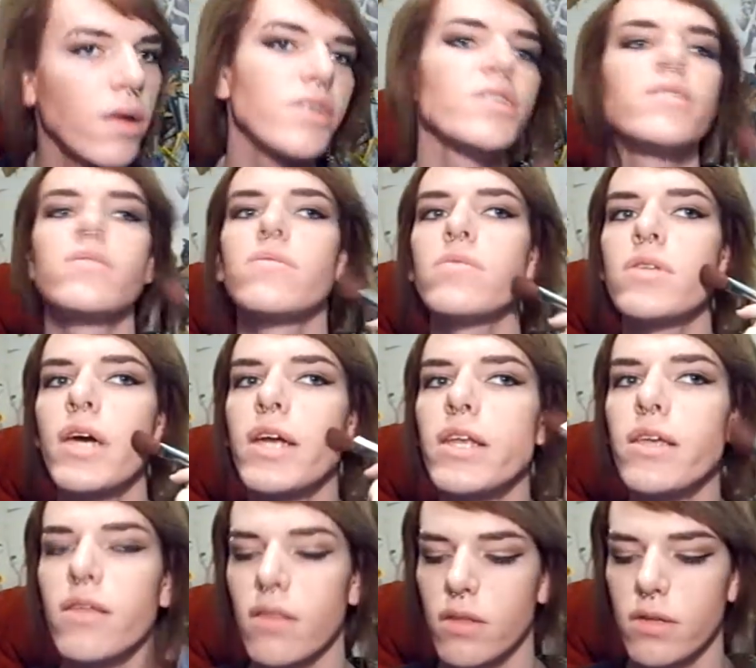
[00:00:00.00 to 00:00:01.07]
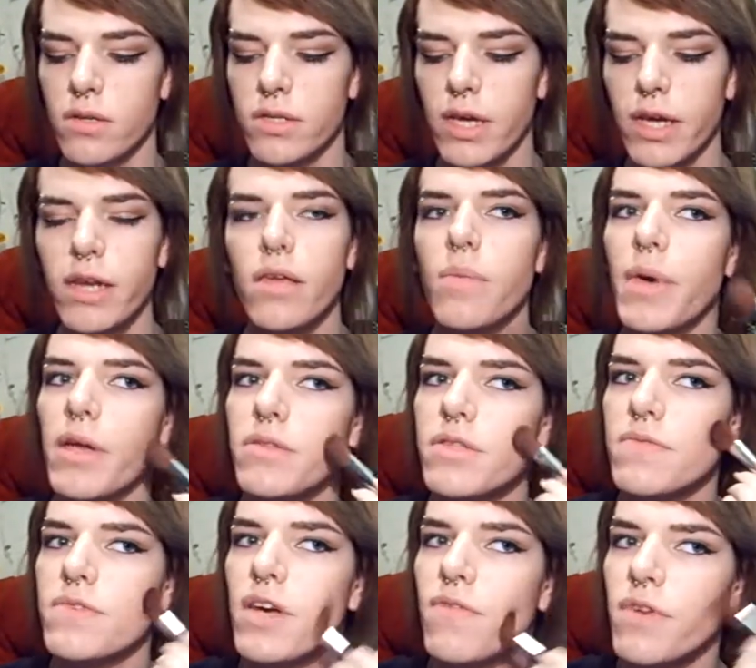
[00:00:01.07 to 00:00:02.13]
Just tiny, tiny
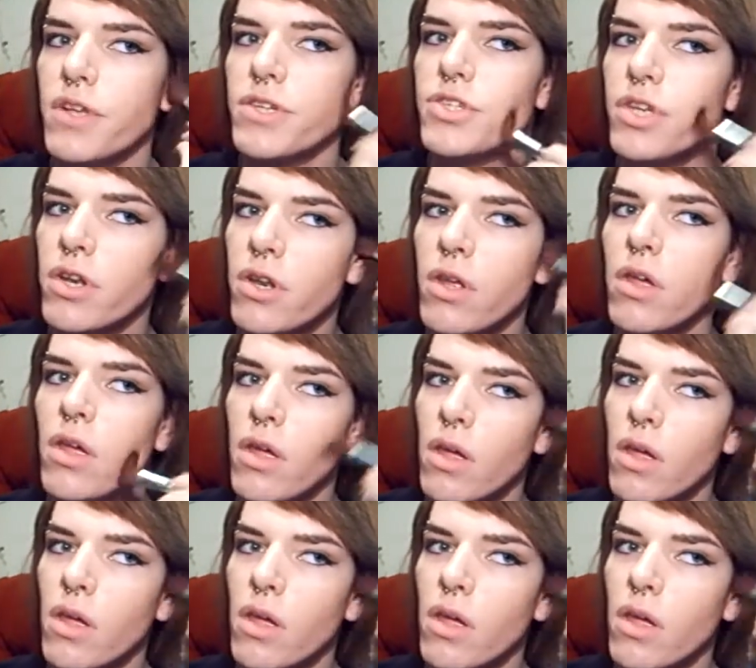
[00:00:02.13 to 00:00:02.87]
amounts of definition.